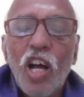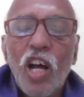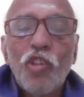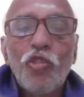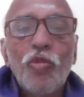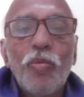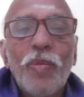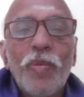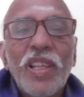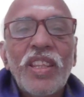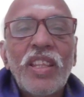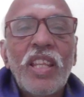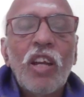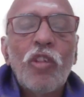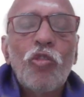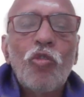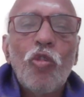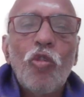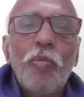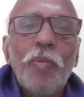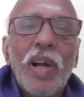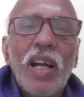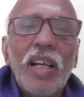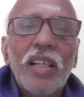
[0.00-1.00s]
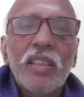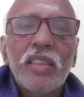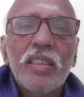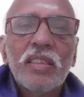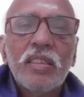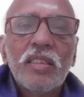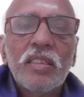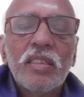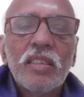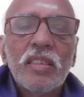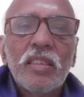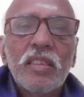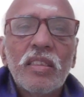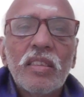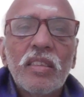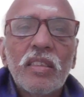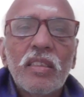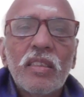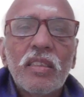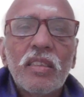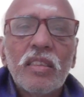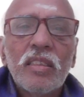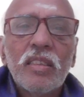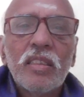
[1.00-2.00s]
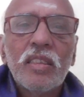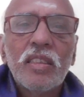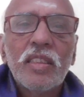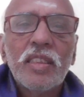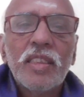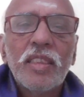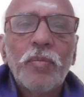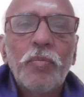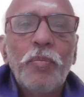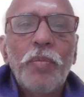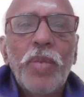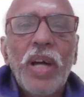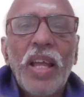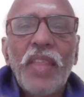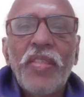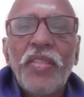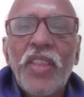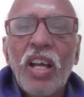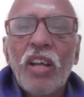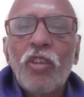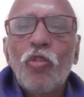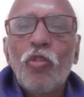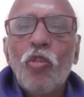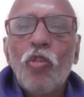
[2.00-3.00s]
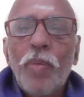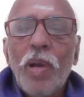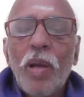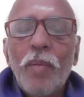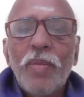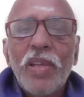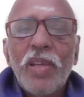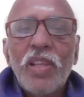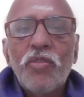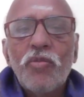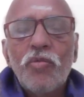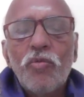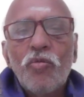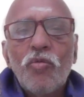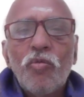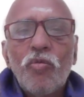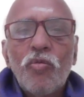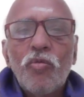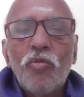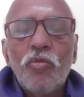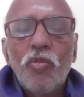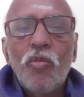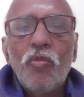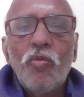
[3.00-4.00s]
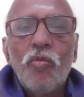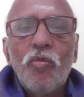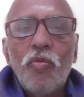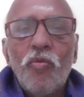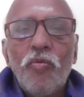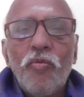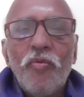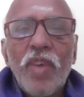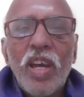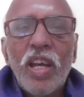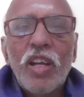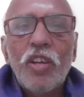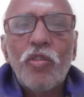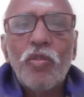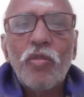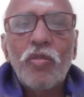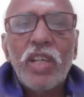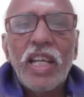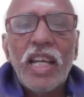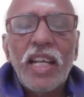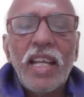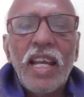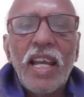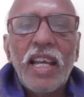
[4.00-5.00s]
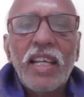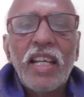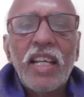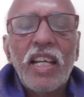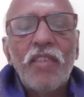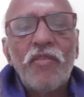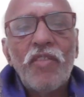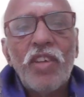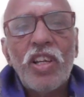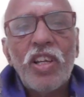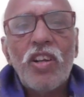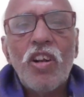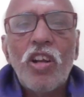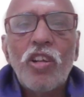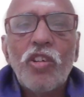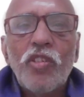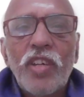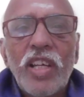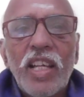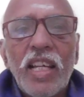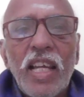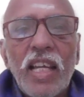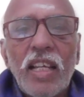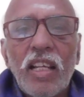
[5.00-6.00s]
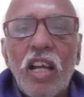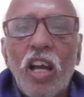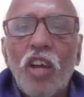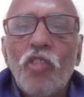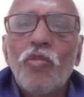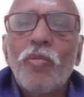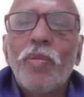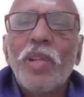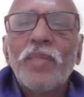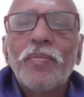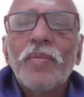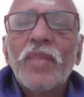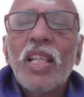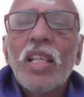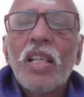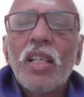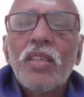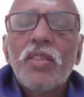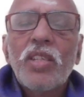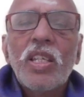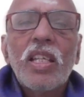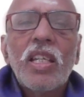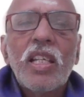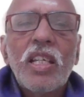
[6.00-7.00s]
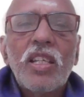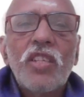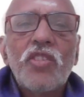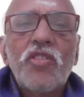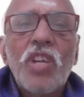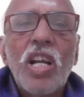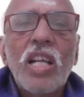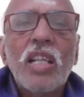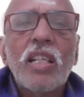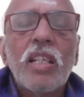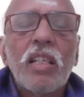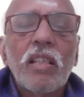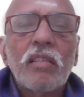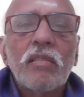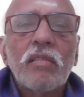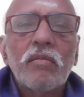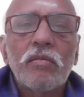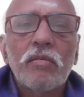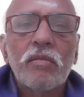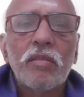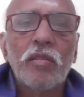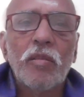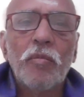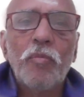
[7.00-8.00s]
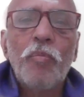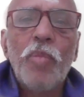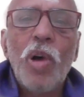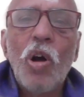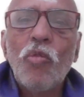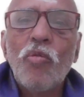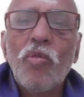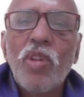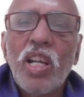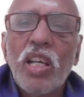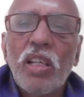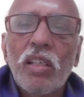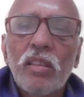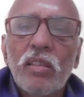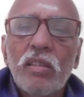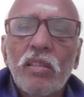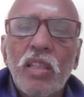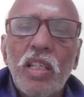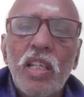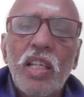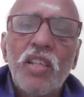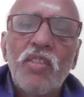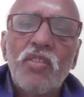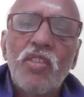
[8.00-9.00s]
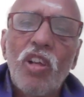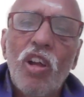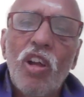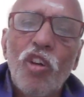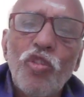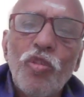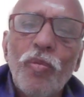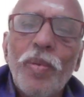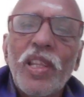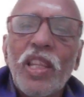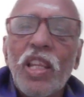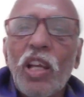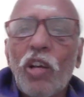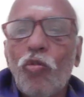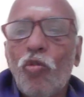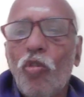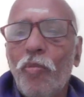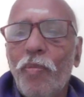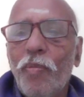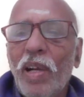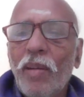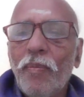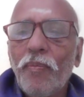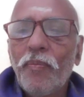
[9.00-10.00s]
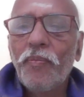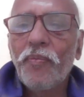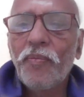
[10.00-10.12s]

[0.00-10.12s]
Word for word: Anubandha kopa. Bandha kopa means you know where to get angry and where not to get angry. See, it is not bound. It is Anubandha kopa.